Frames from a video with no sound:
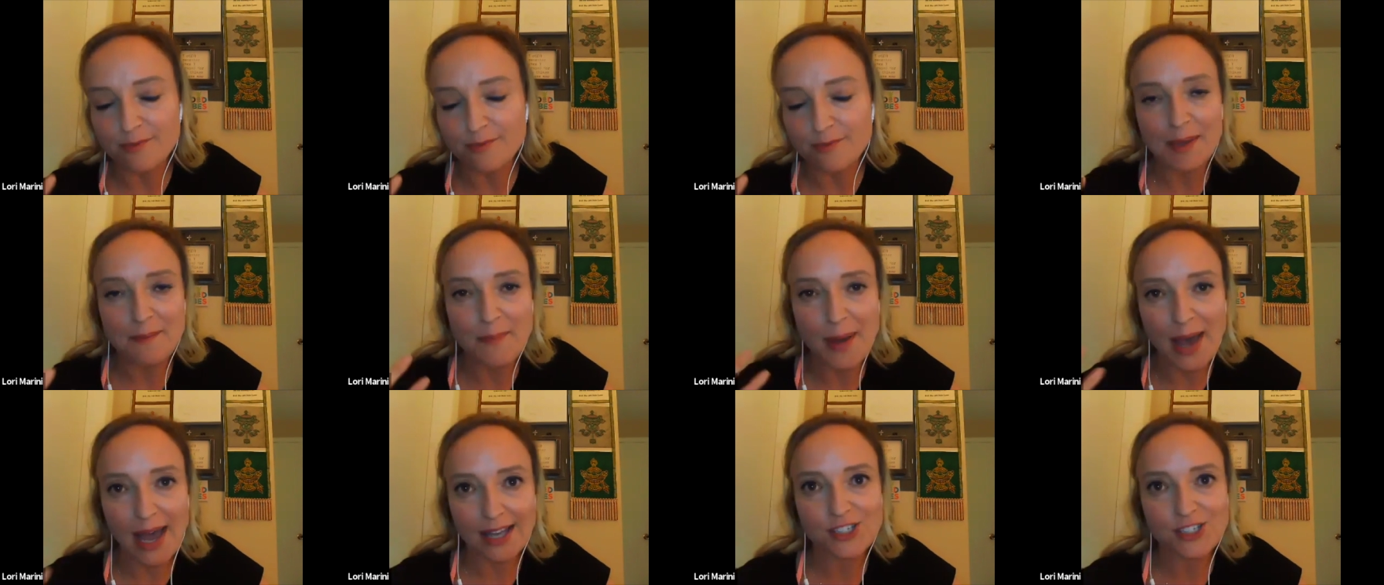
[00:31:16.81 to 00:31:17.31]

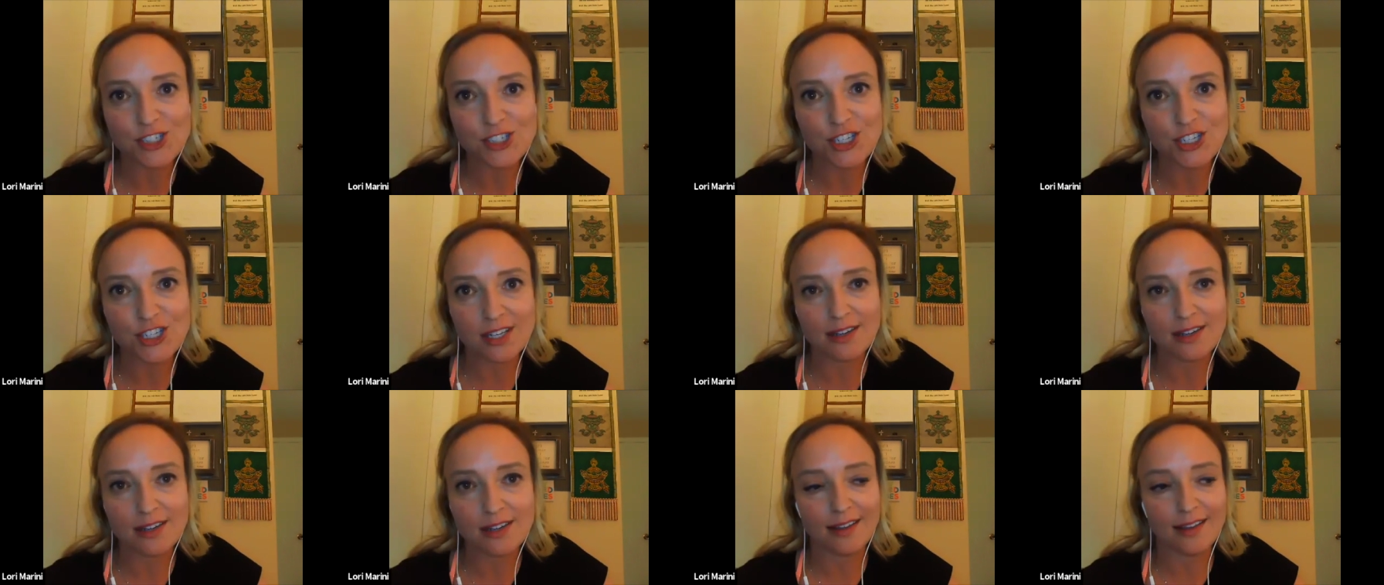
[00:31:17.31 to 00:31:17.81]
my
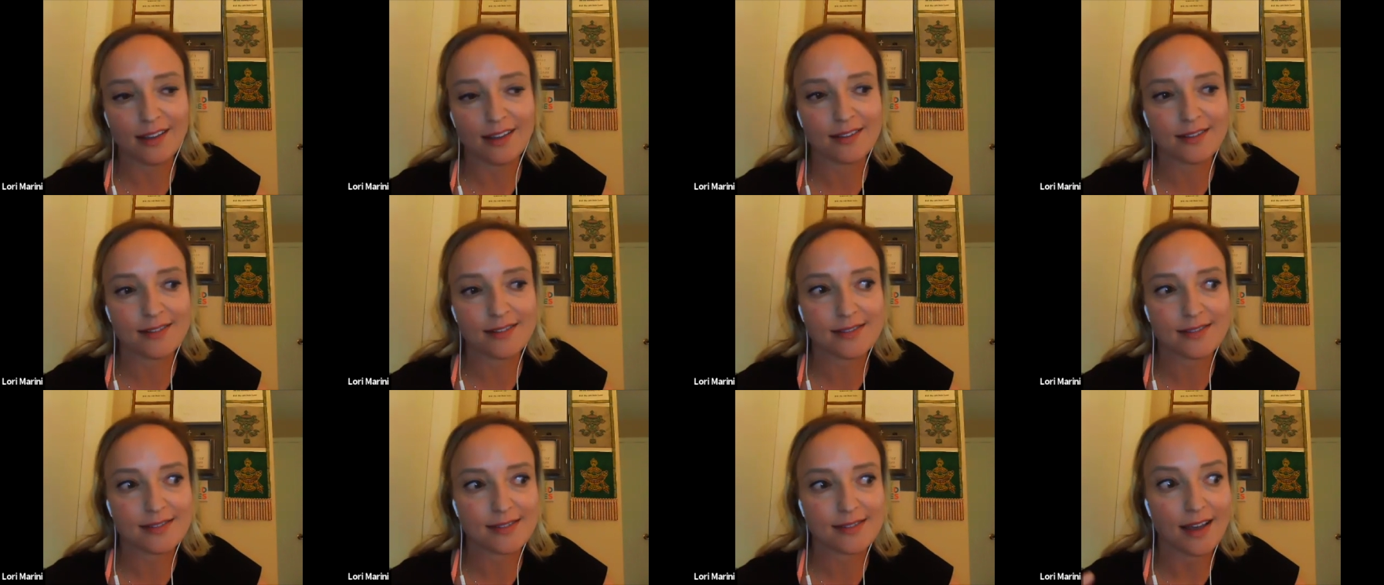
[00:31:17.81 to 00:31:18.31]
passion
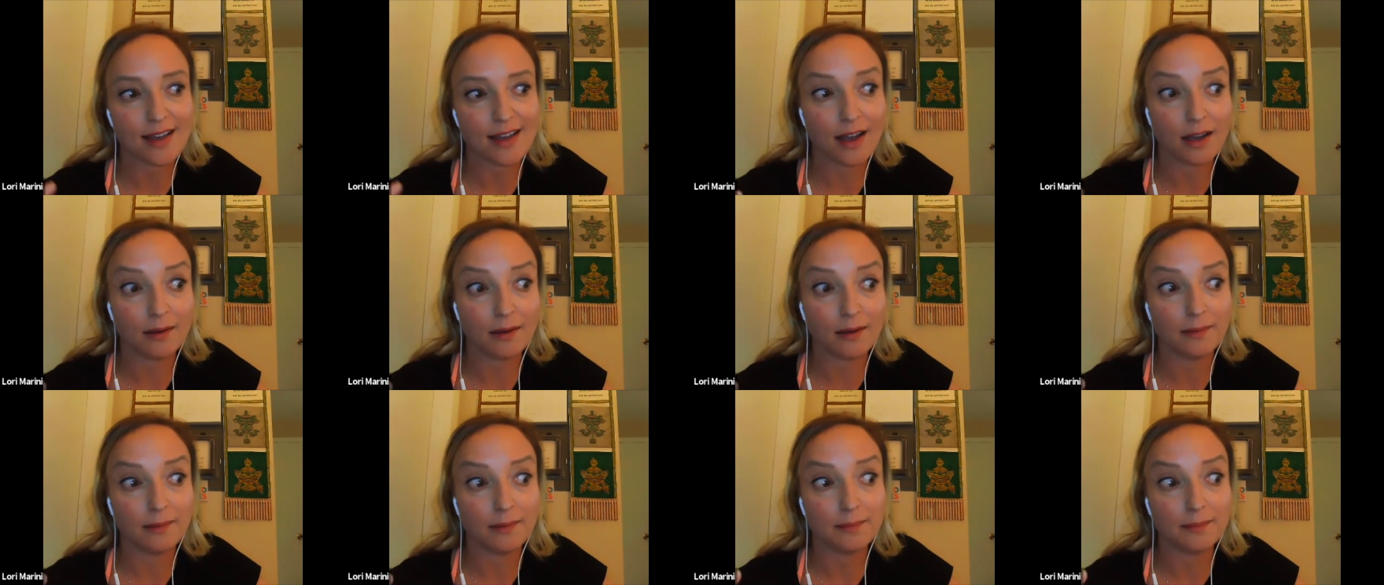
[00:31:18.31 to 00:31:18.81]
is
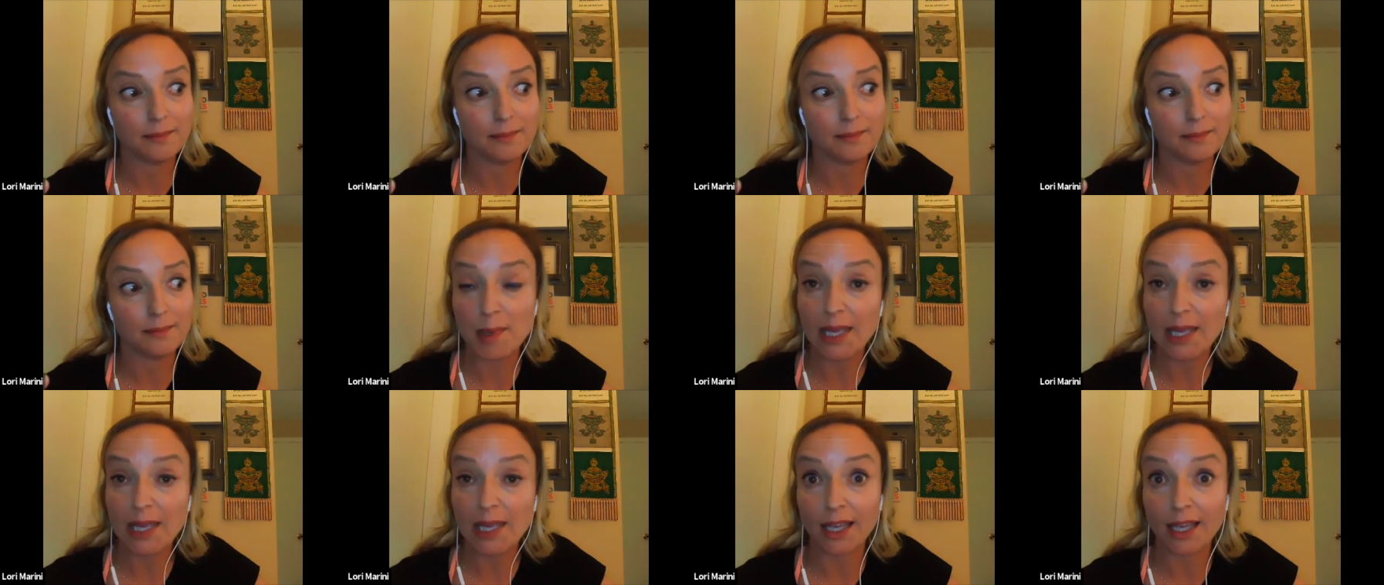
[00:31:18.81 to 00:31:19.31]

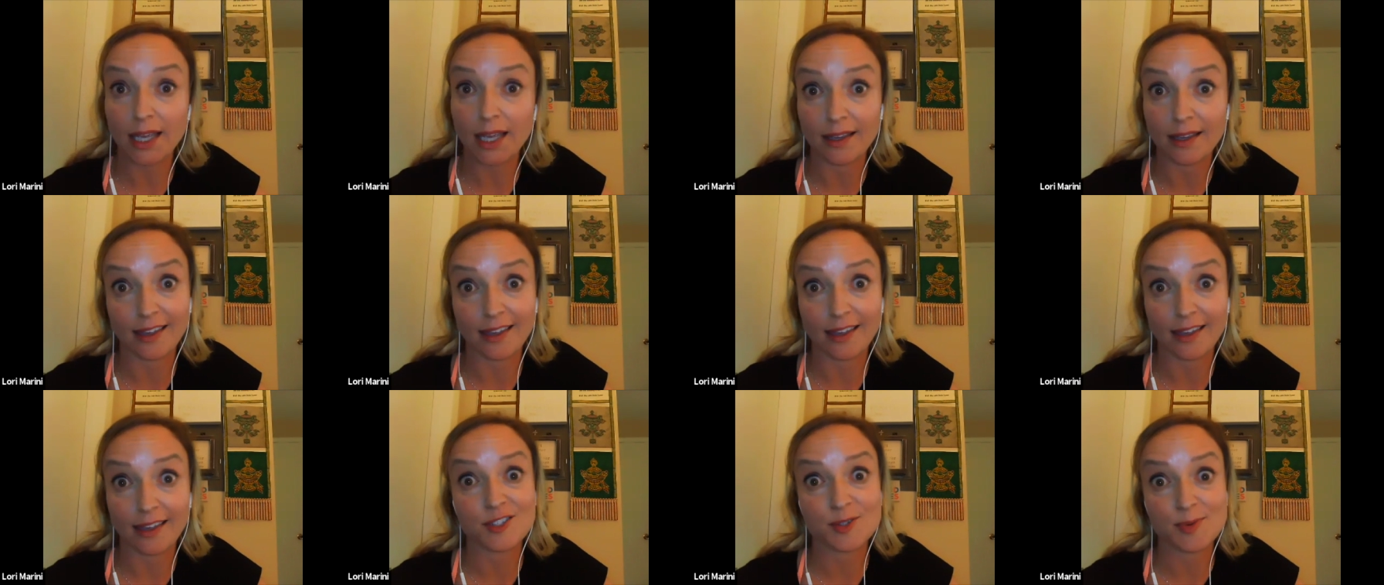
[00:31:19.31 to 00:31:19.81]
speaking
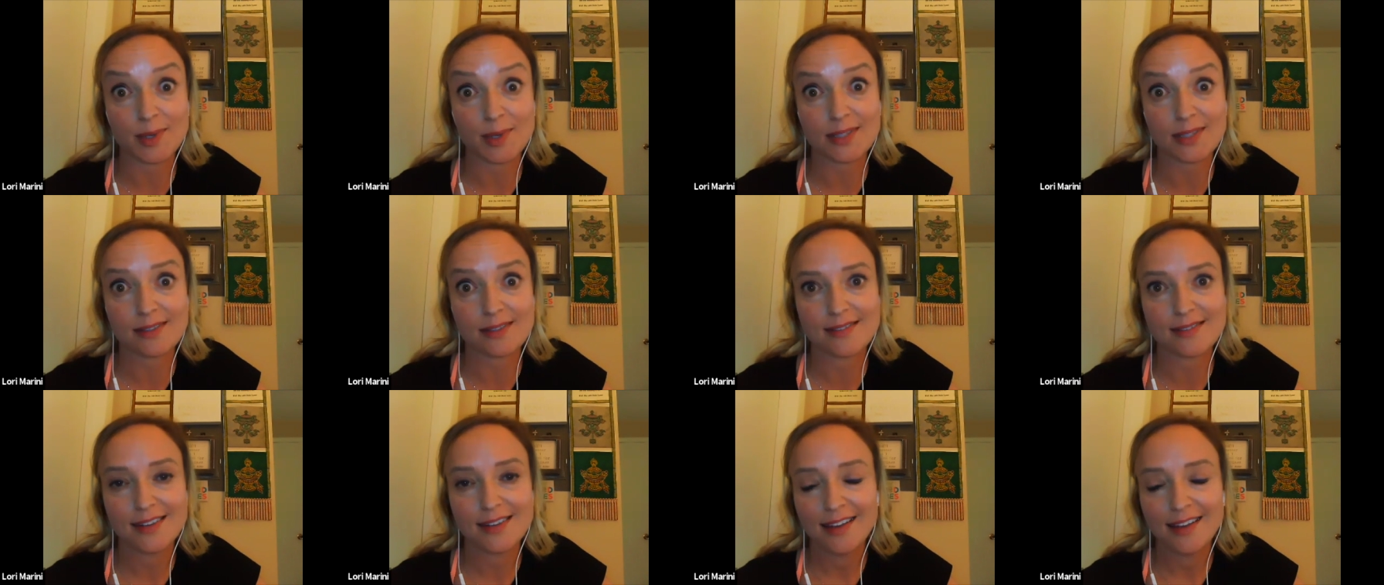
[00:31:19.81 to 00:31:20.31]

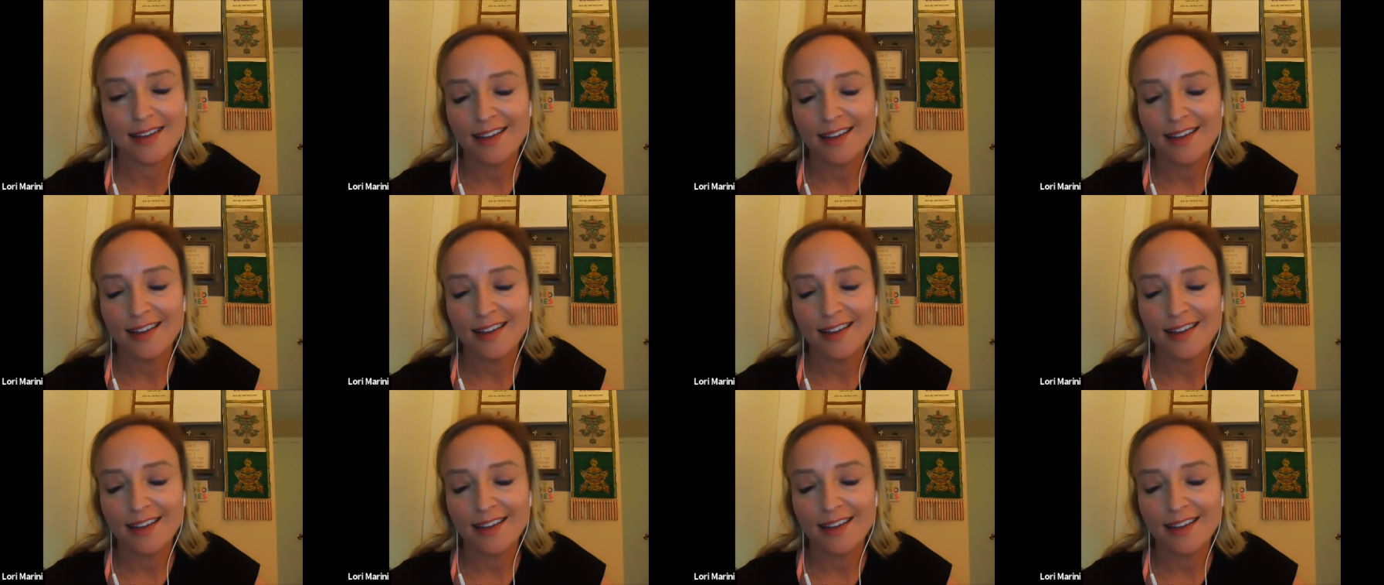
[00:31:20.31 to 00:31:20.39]
engagements.